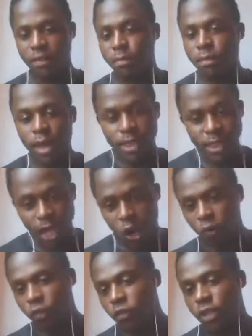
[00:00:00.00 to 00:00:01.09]
him the
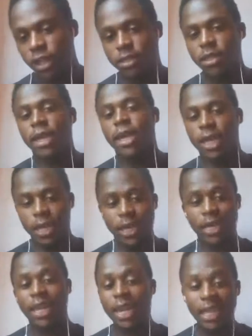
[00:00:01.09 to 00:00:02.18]
confidence he
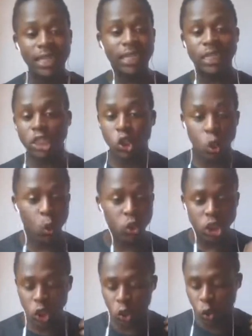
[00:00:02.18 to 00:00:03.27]
really needs to
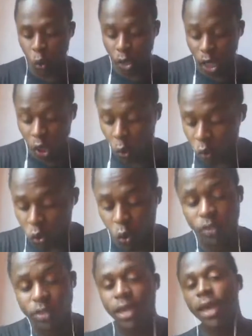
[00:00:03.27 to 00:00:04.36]
continue scoring goals.
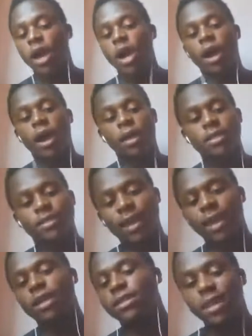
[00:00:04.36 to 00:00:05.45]
Because
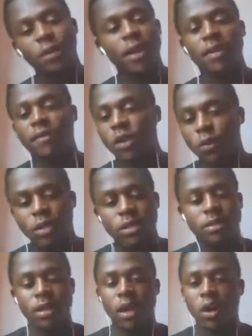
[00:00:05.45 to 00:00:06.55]
say whatever you want to
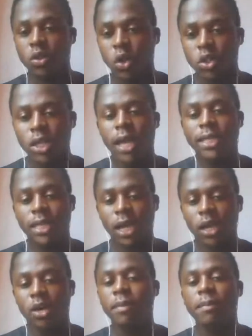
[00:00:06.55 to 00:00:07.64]
say or not,
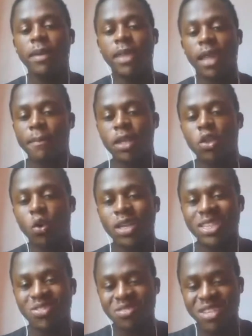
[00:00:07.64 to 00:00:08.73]
Takumi Minamino
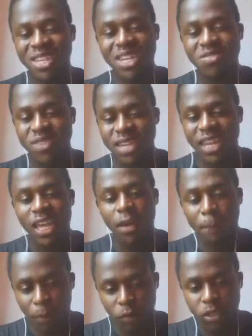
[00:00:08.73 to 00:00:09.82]
is really, really
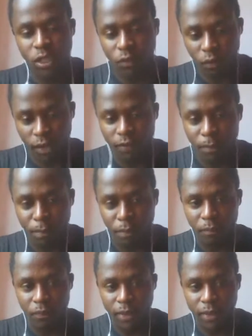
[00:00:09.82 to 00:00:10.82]
important for Liverpool.